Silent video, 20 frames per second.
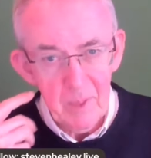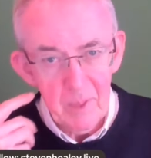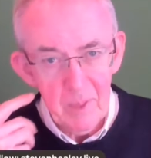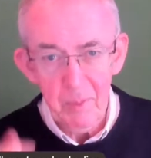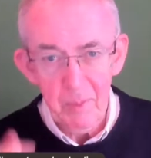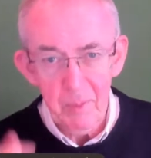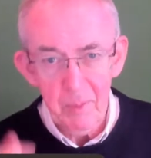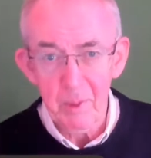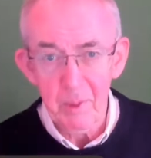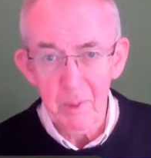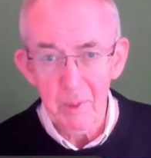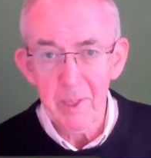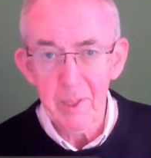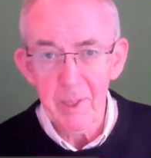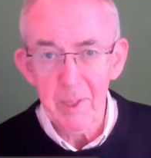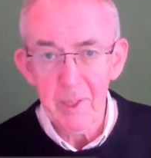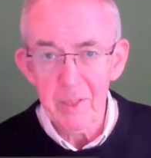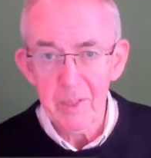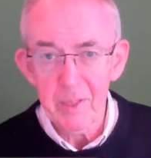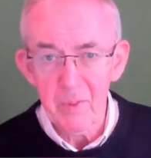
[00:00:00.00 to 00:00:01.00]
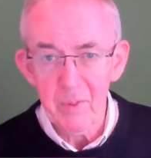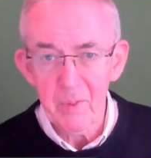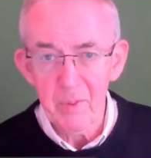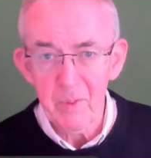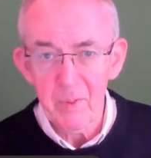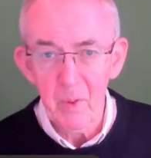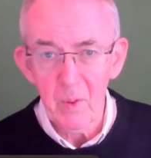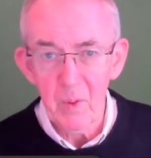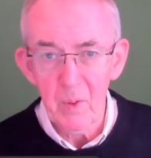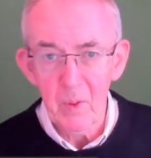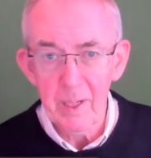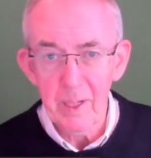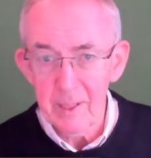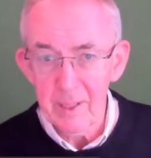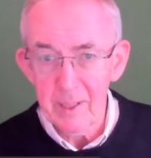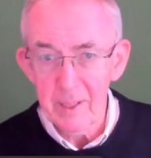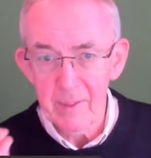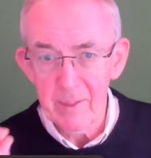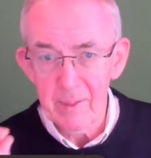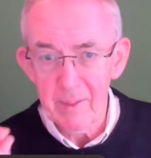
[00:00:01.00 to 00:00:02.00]
ears, will fall out, and I've got
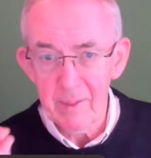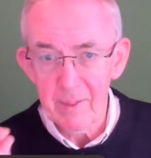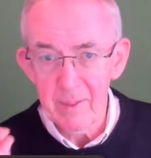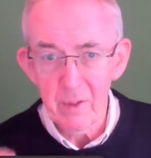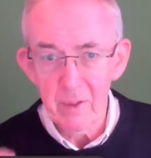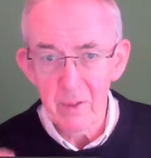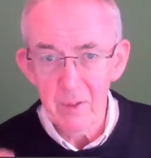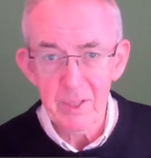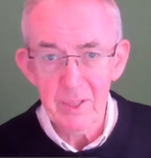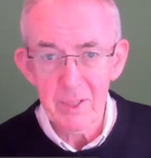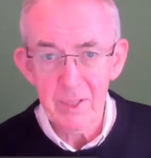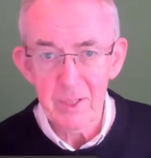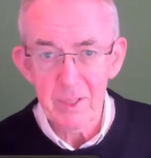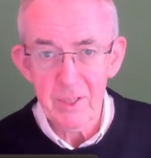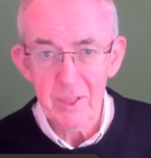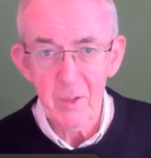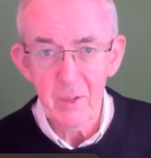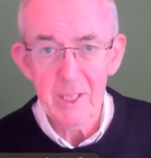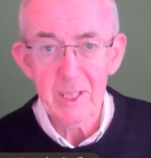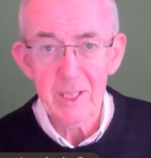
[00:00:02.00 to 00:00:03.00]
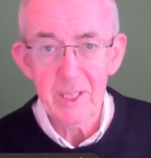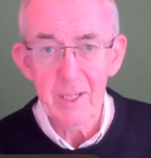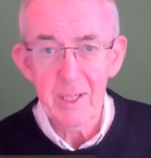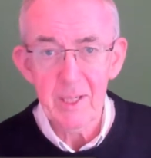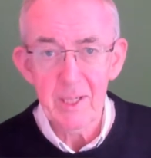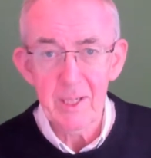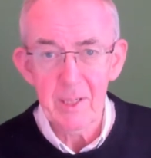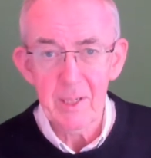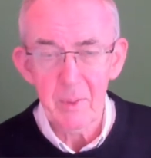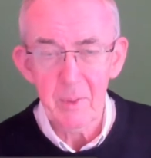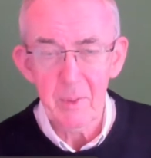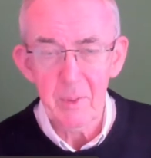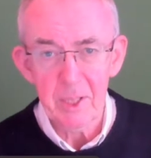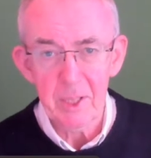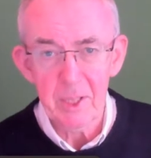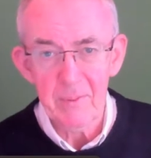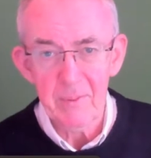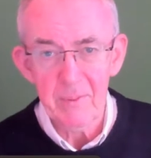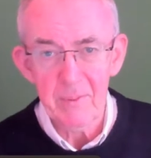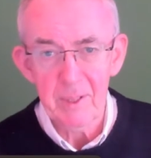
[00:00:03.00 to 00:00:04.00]
so many single earbuds left that
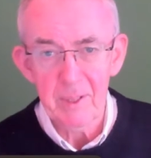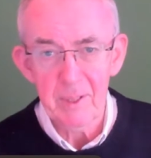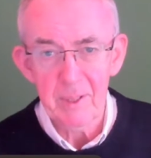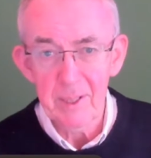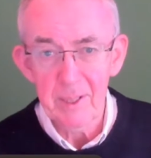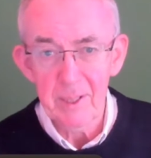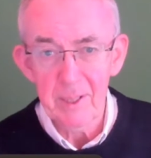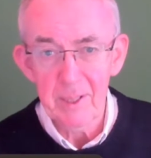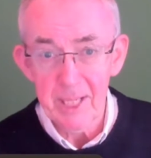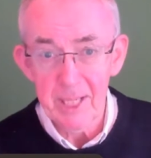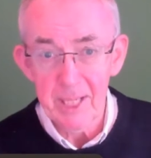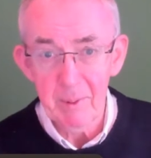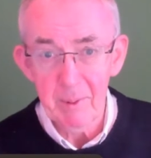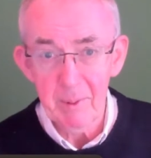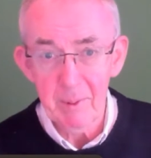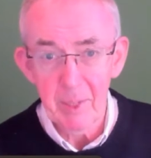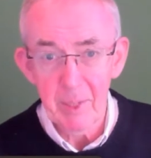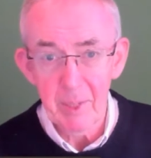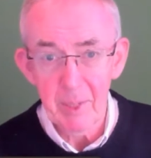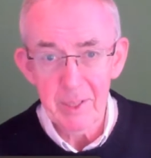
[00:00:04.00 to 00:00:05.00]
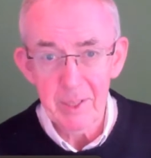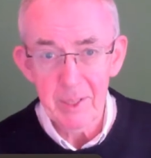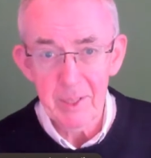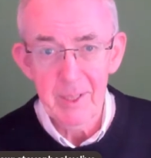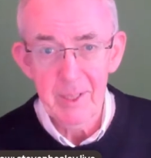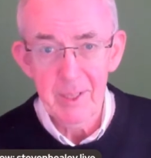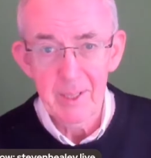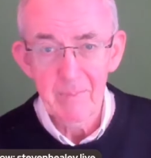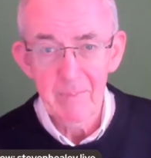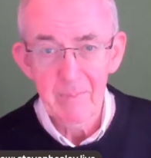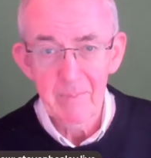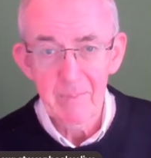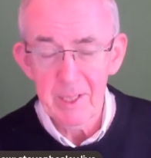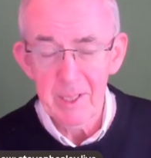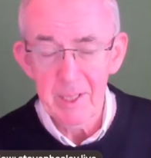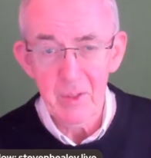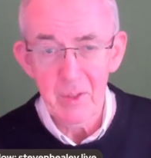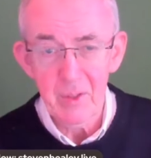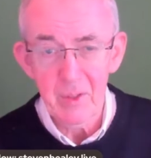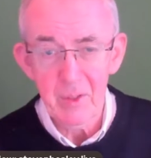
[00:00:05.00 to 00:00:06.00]
came in pairs. It's not true.
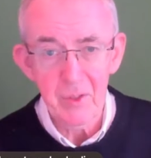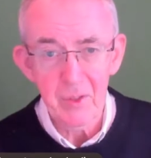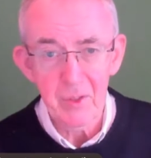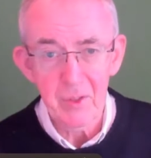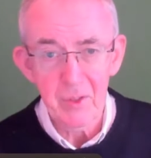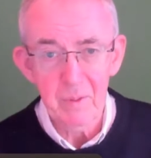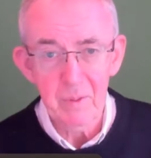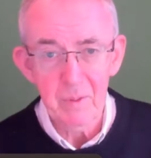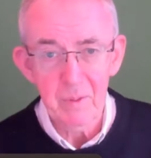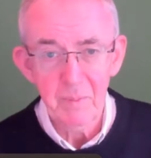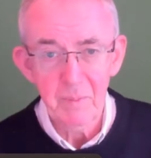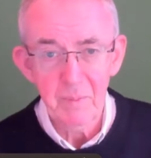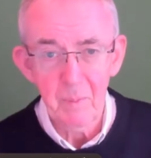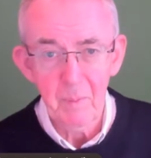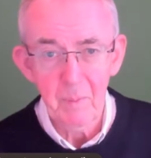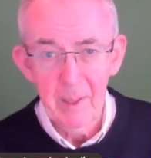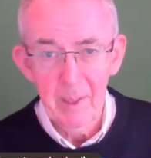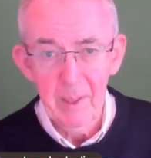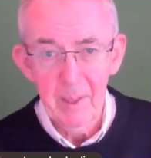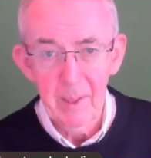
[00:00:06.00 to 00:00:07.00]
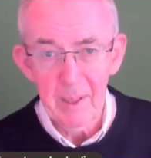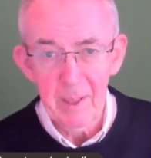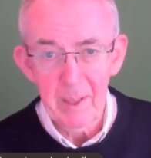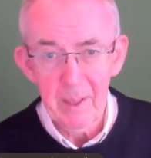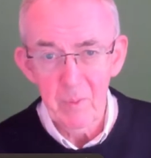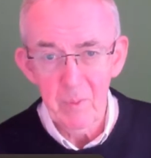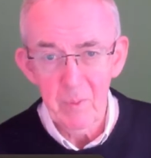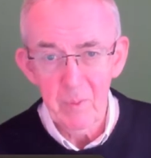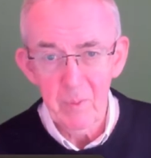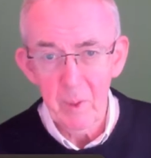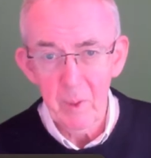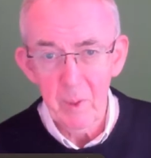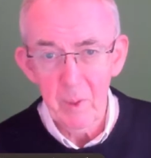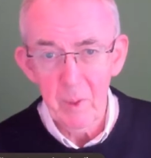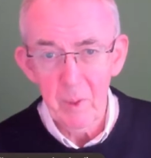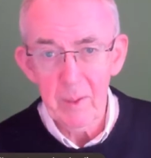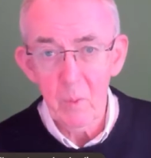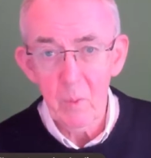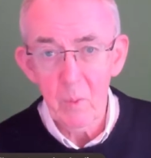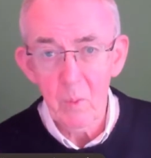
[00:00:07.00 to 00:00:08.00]
I've worn out
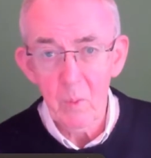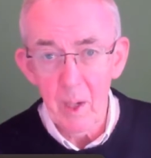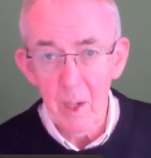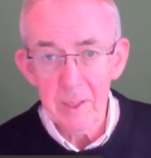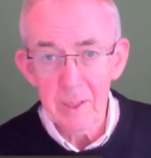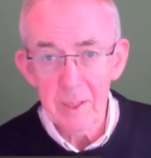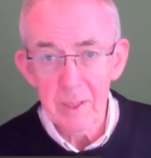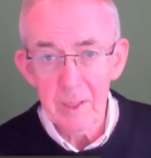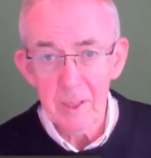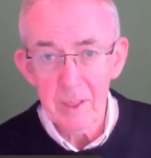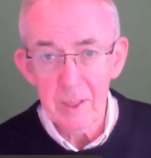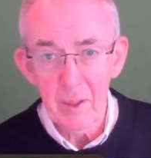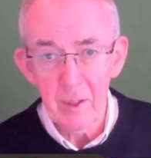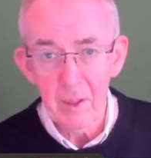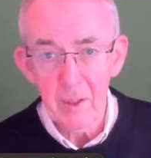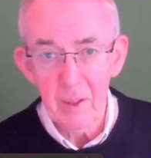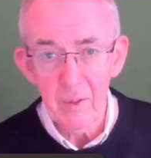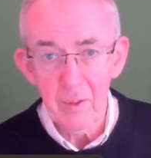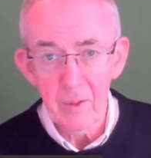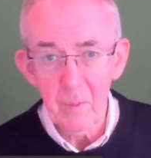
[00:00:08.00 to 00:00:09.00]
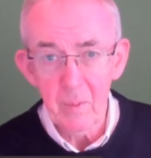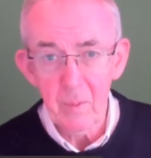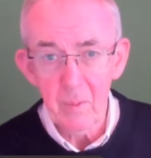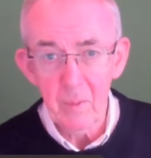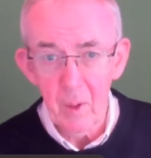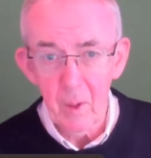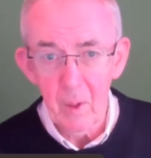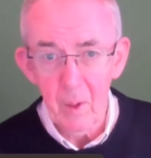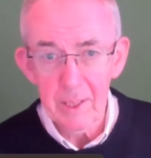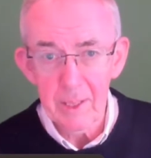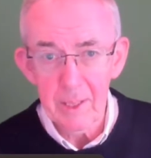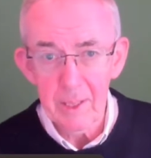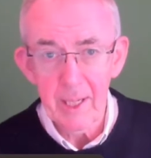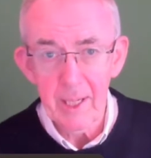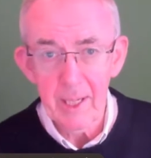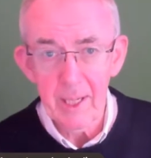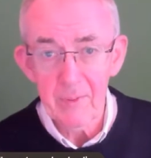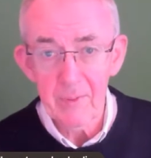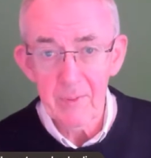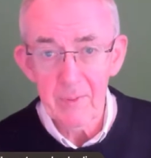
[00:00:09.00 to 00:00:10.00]
wires on wired headphones.
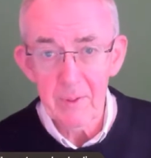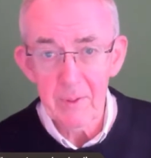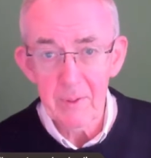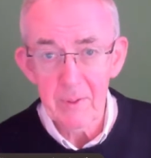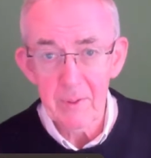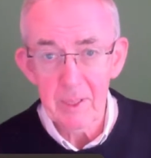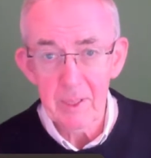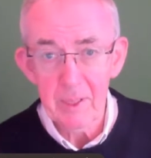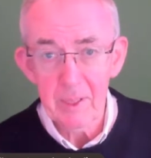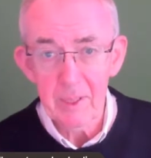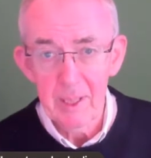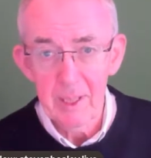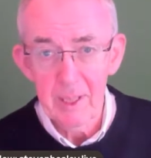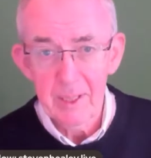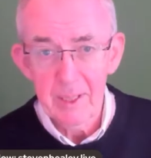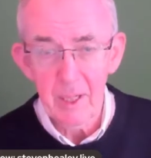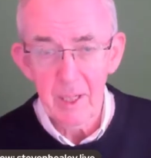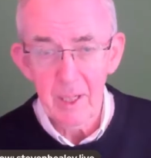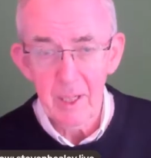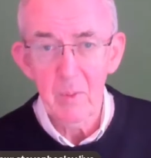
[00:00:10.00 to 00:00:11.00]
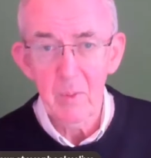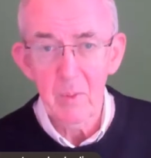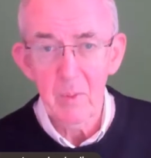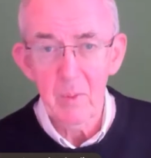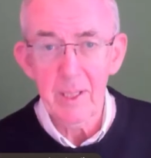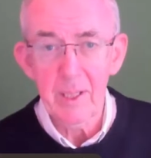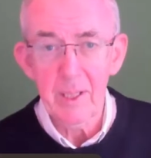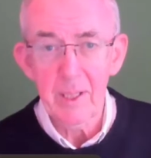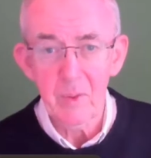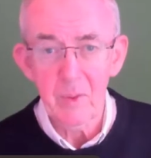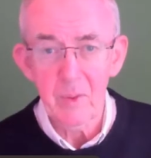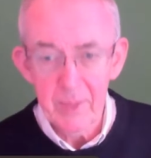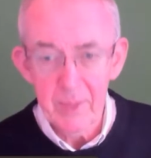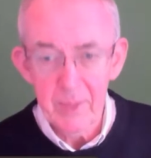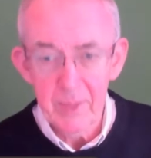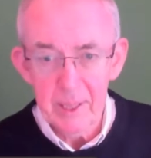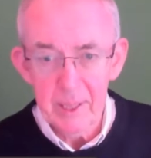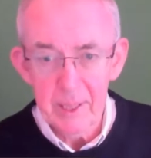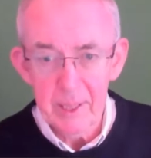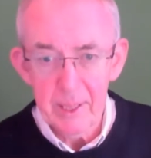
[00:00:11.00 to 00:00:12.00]
So when I saw these,
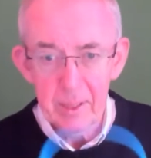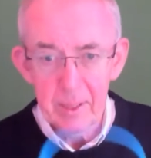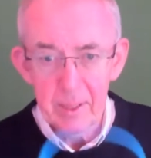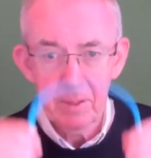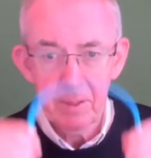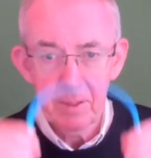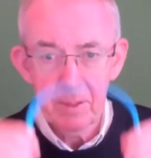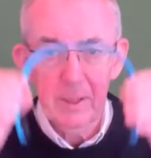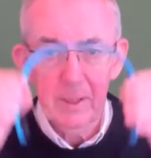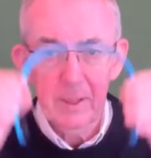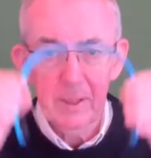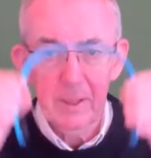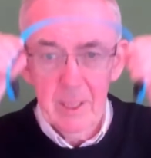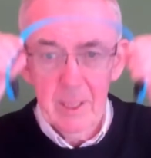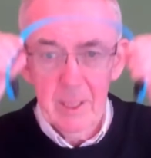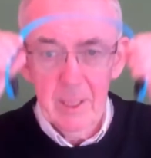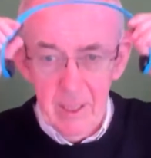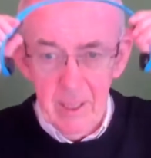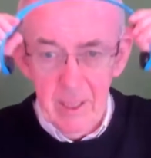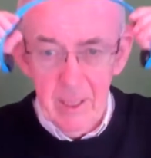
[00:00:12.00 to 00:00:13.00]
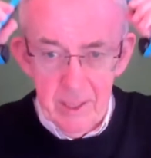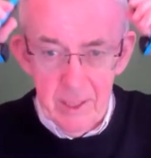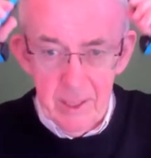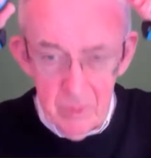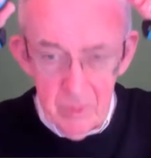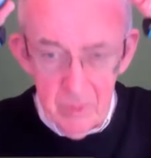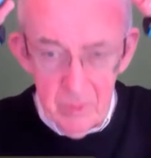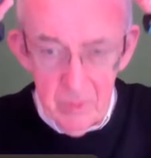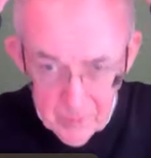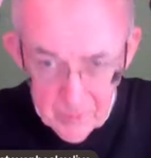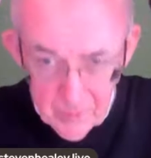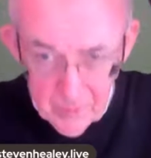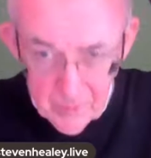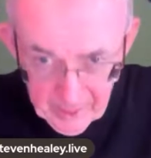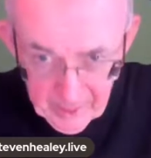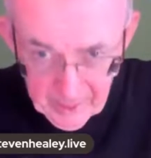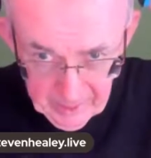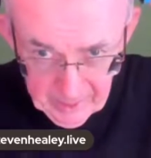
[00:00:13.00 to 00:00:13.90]
I thought, right, okay,